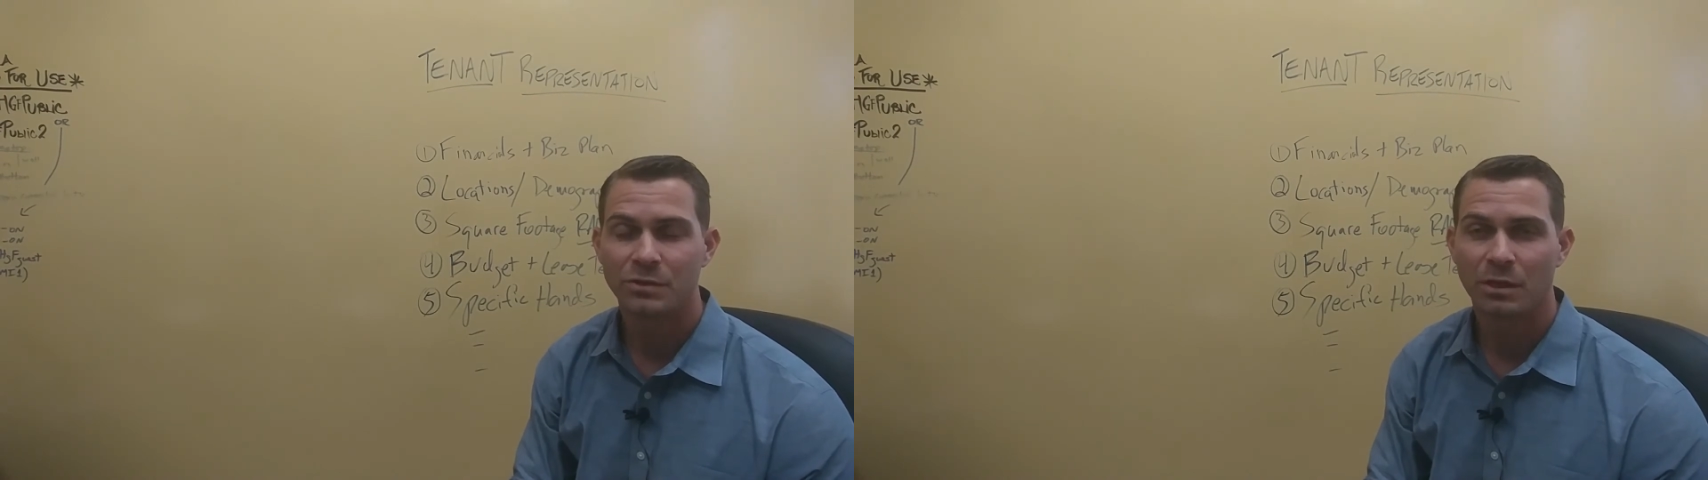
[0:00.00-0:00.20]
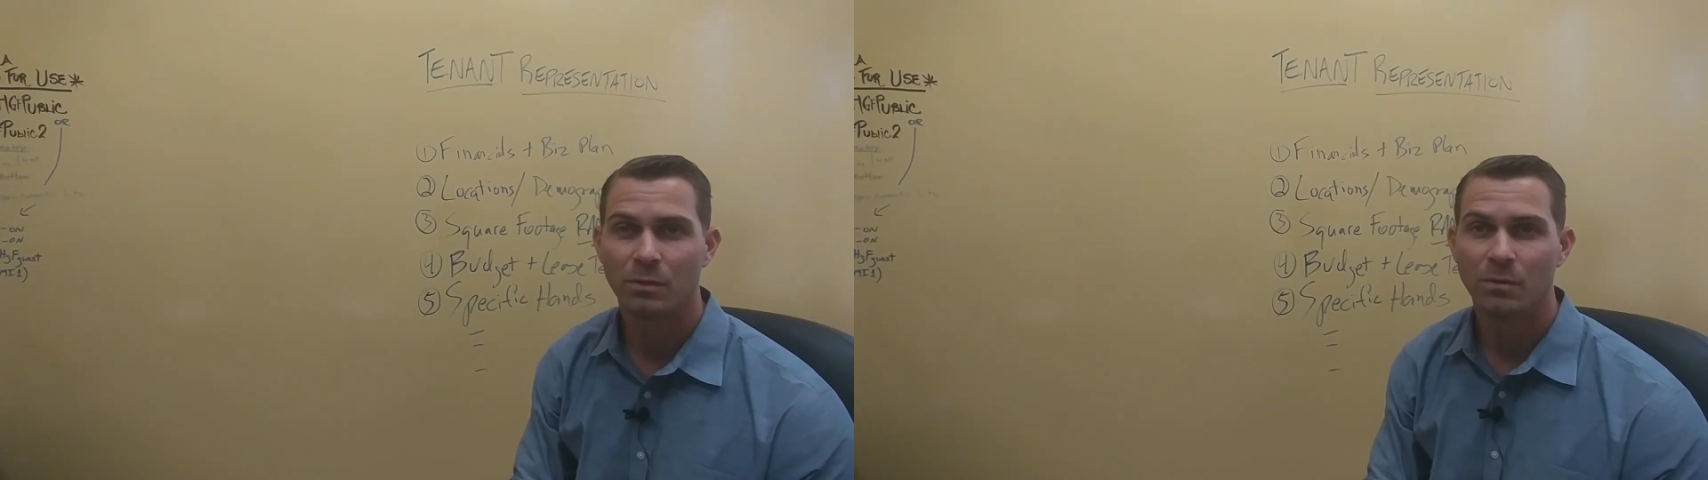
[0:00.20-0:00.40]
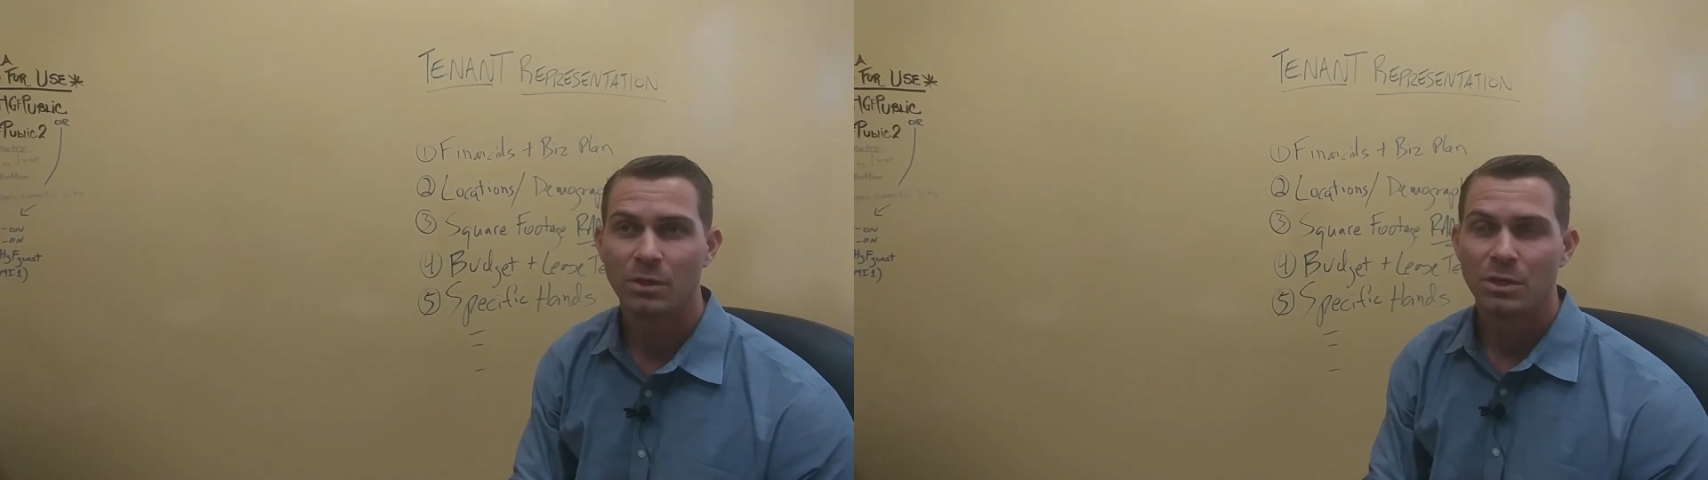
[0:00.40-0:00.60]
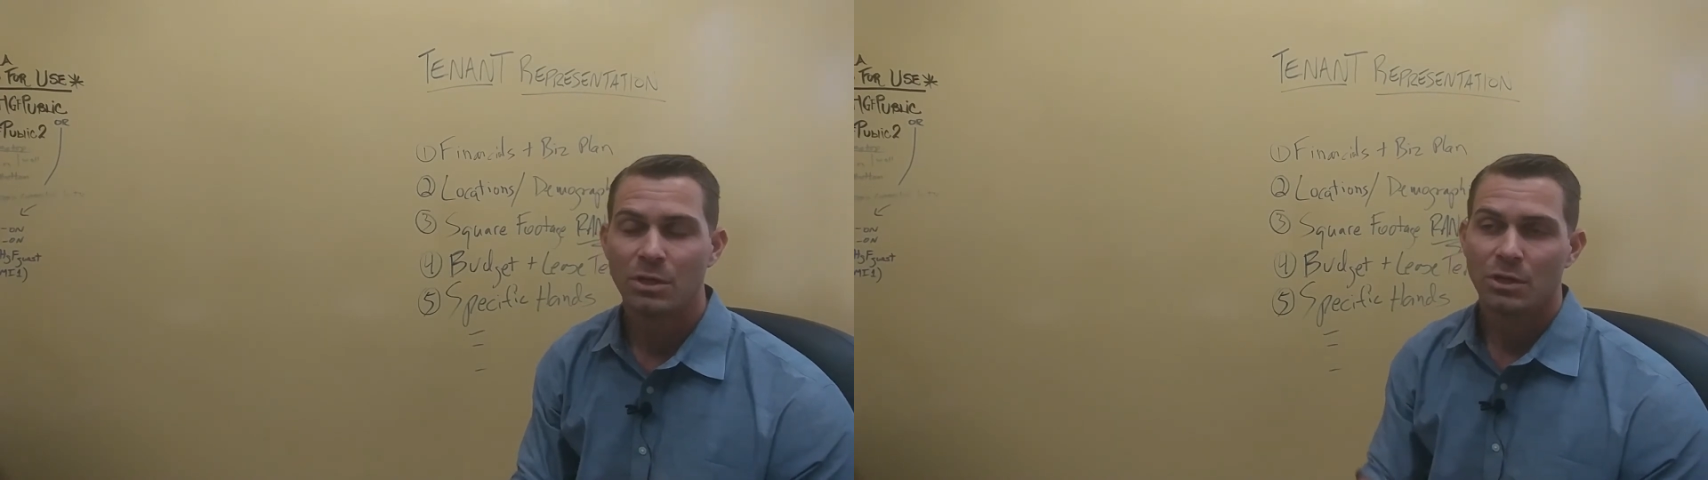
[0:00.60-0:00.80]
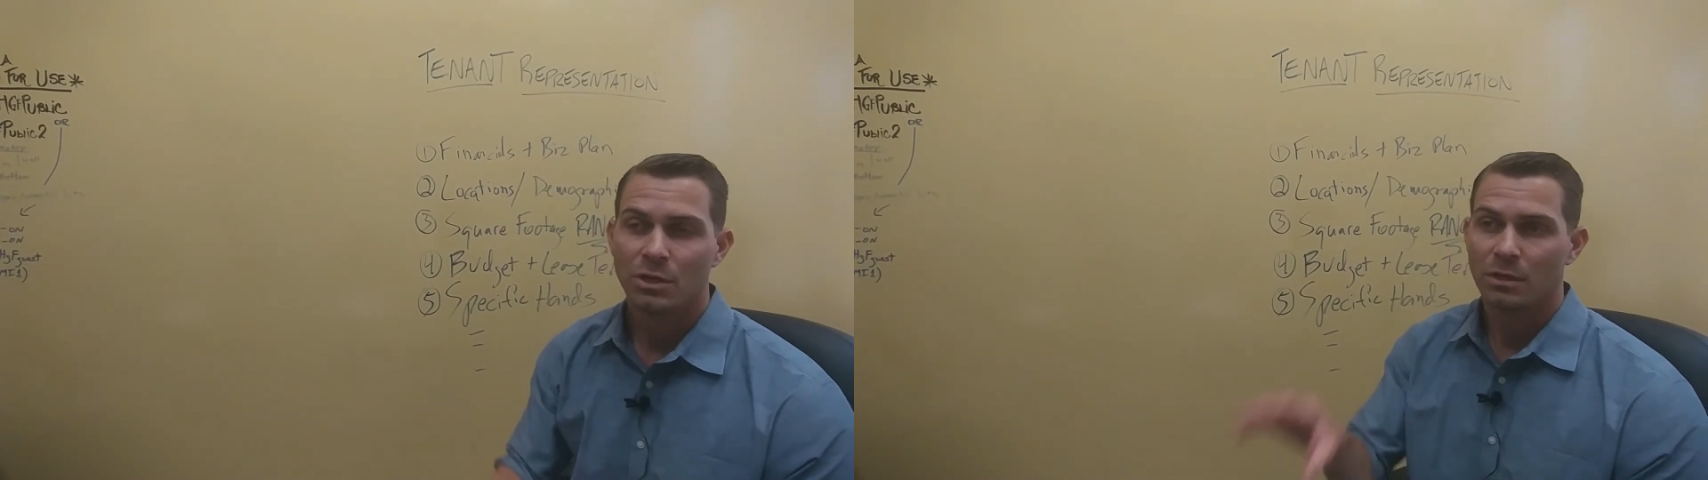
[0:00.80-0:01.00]
So
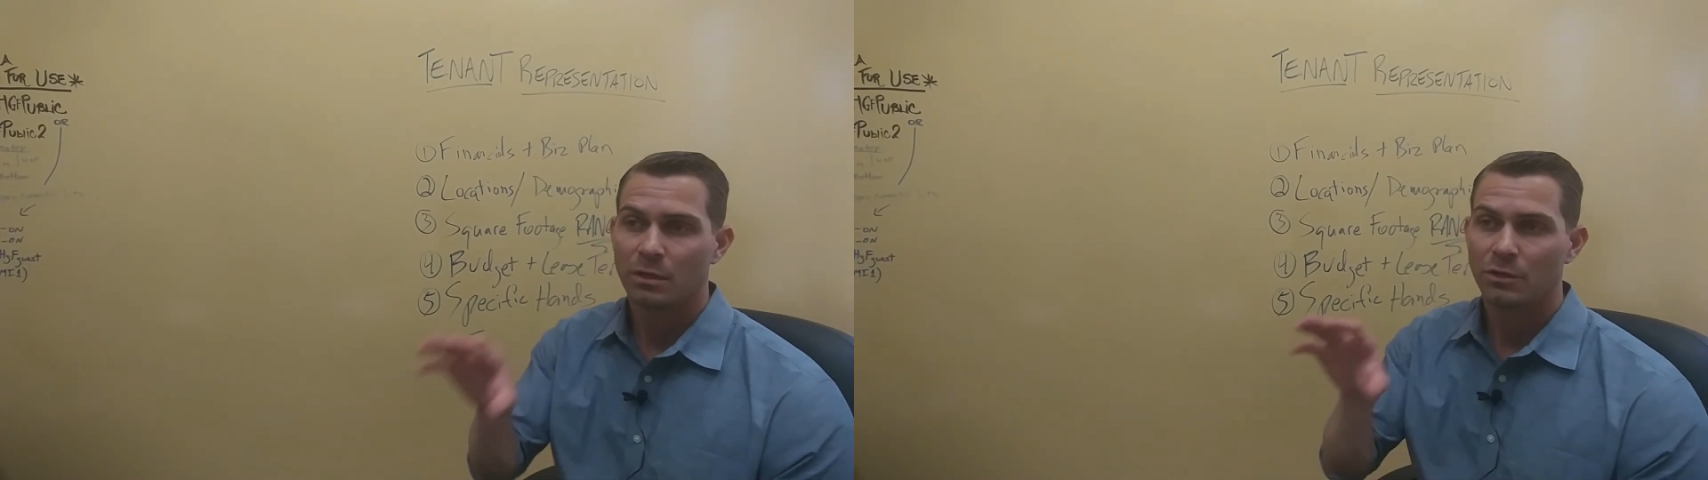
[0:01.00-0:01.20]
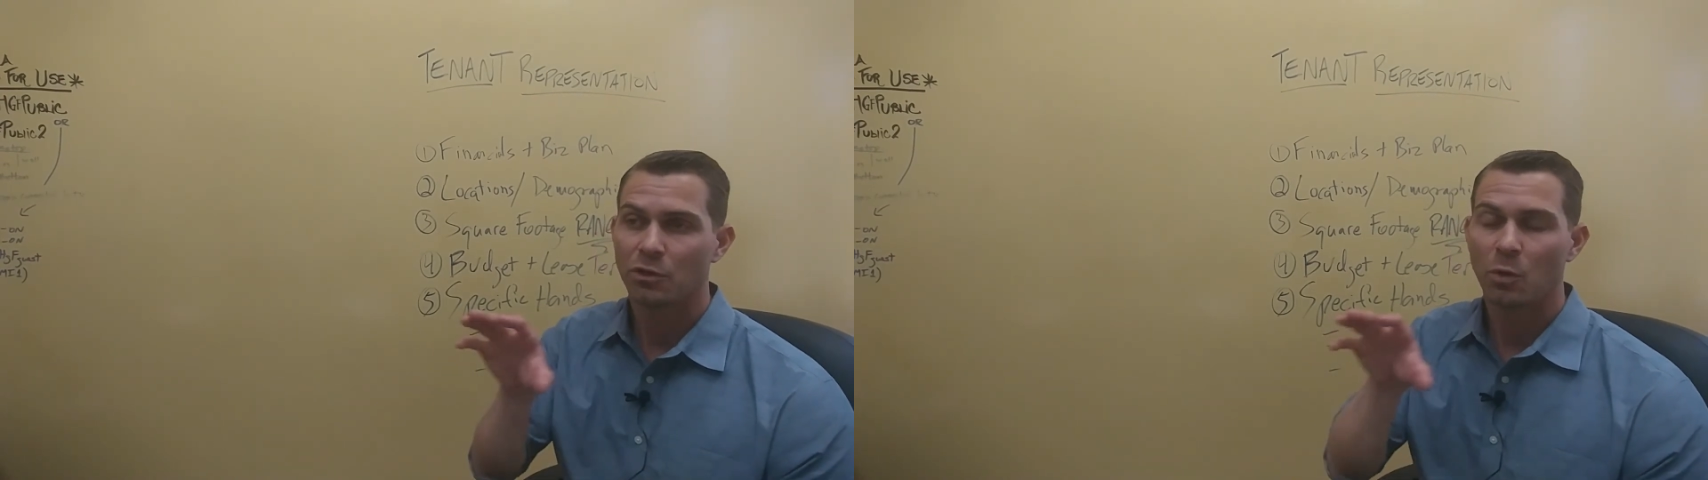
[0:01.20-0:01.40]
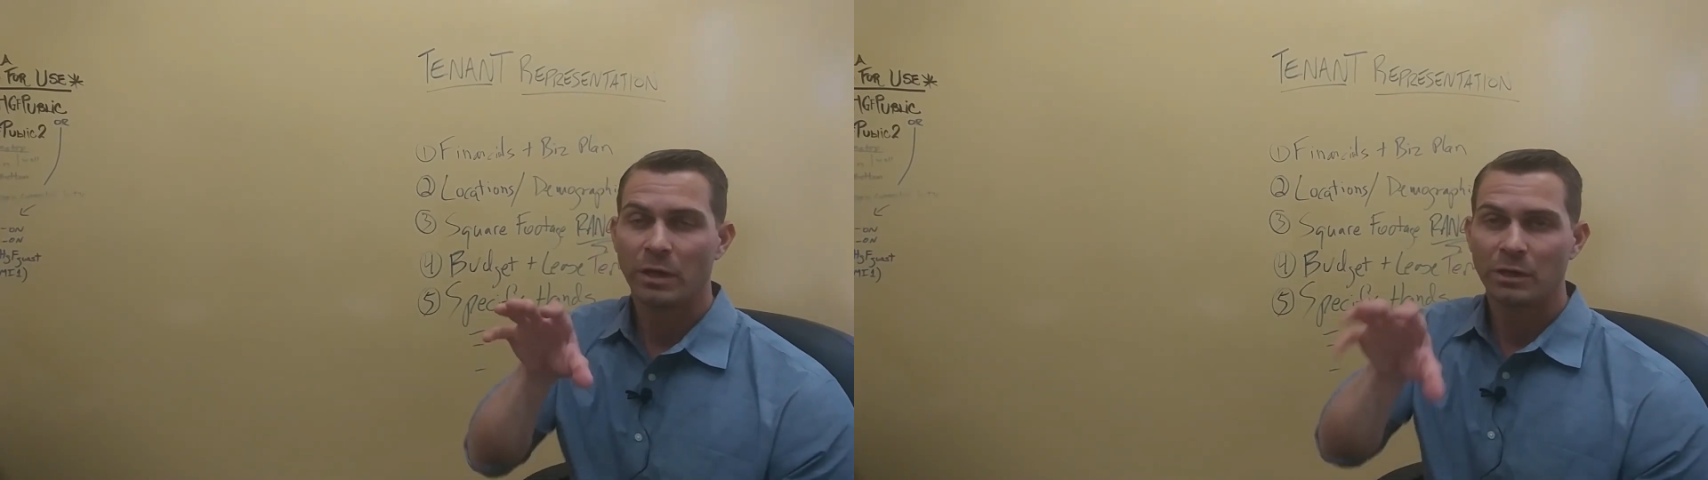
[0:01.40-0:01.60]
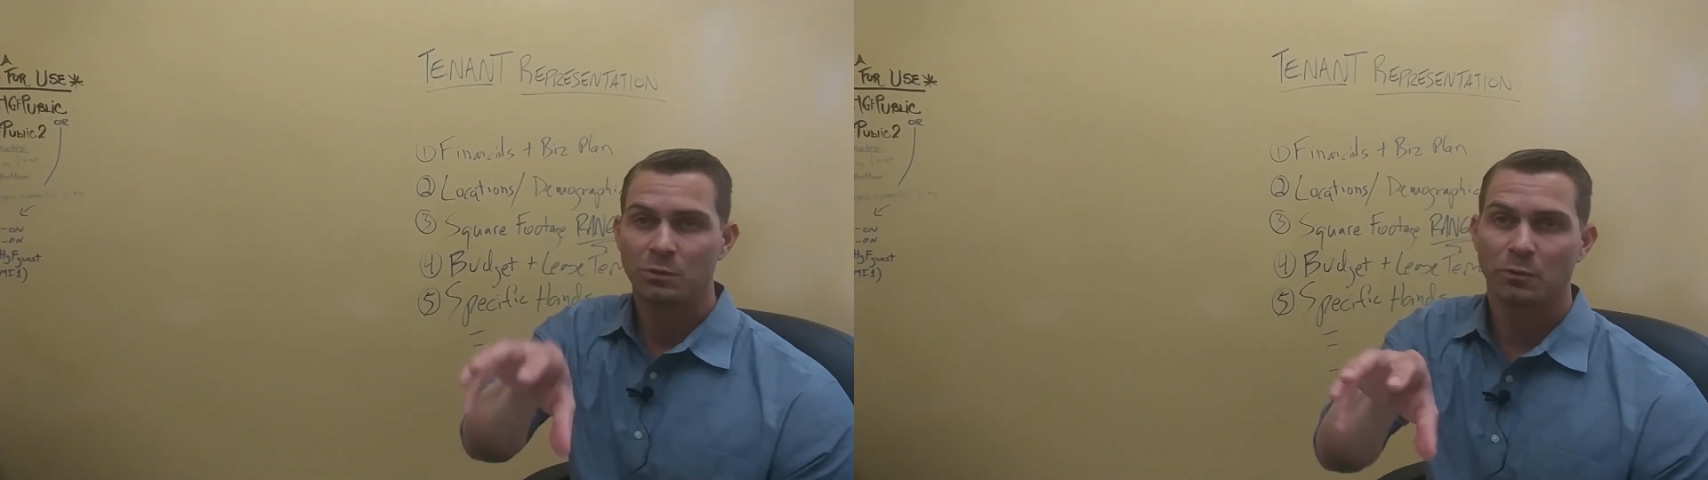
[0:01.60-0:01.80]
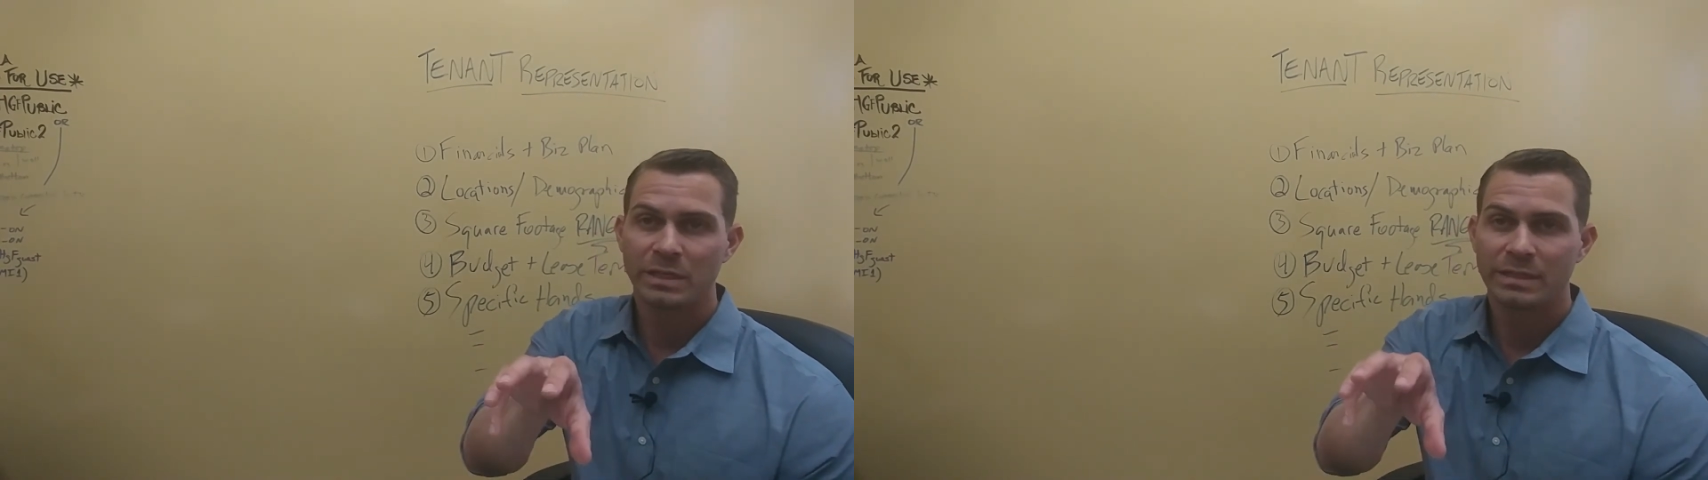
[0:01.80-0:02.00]
you're going
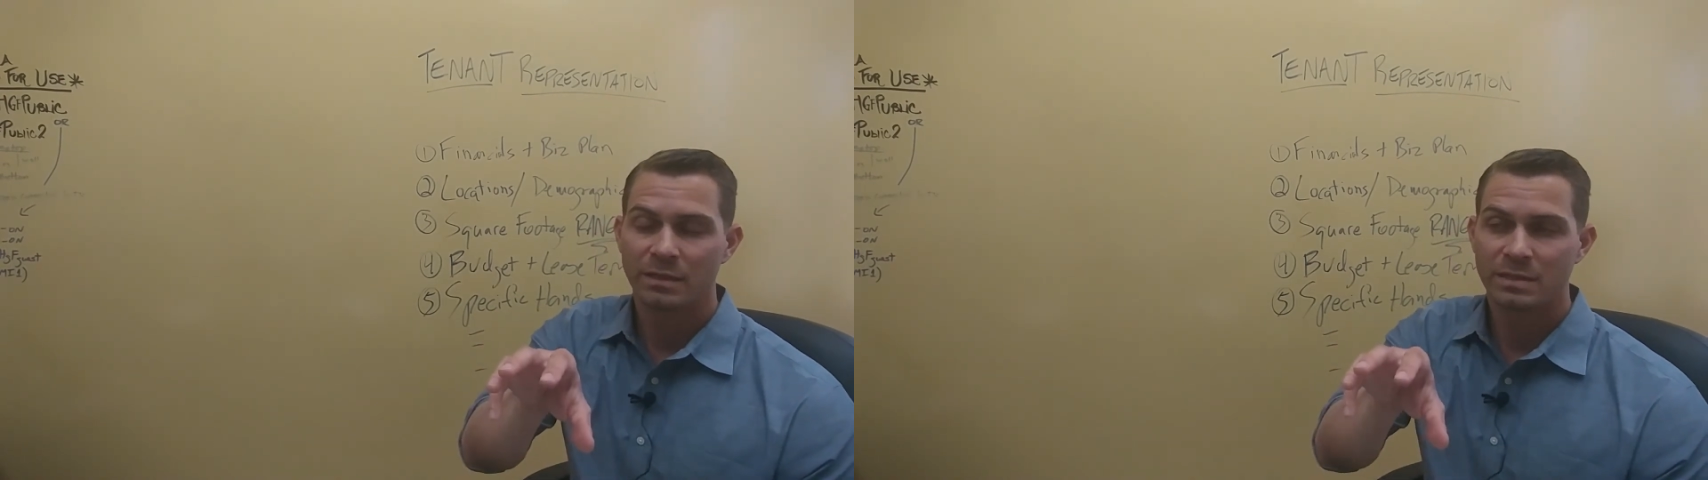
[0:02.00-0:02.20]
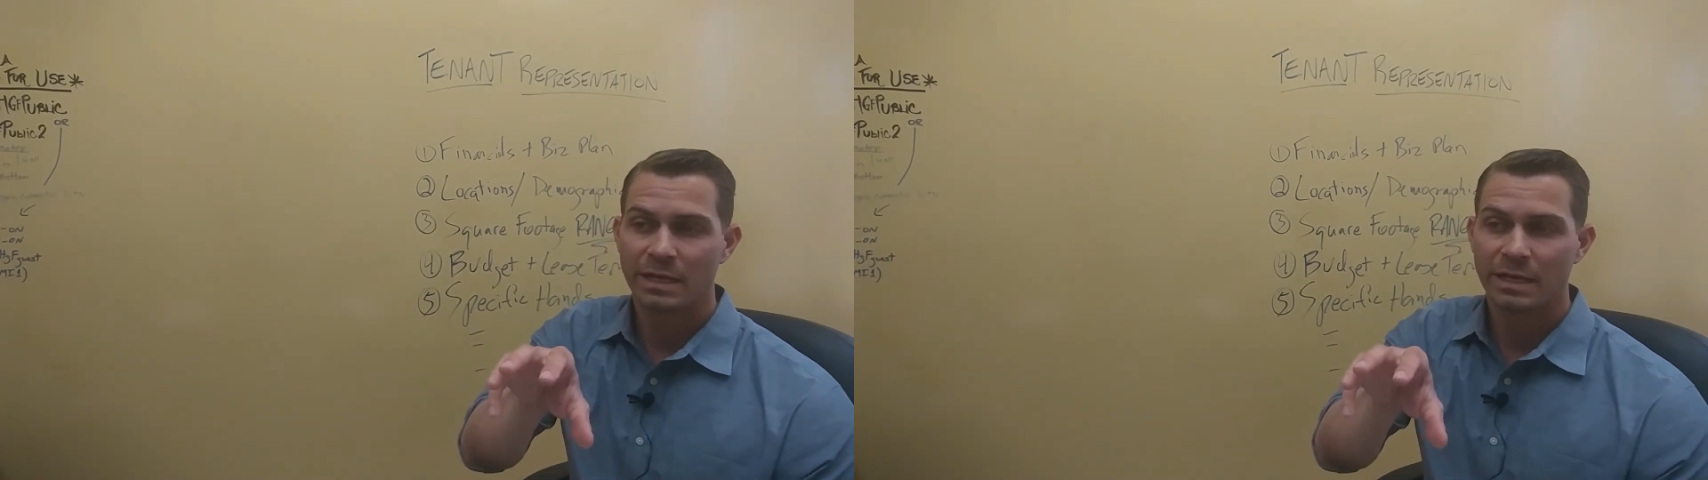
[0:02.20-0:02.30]
into a retail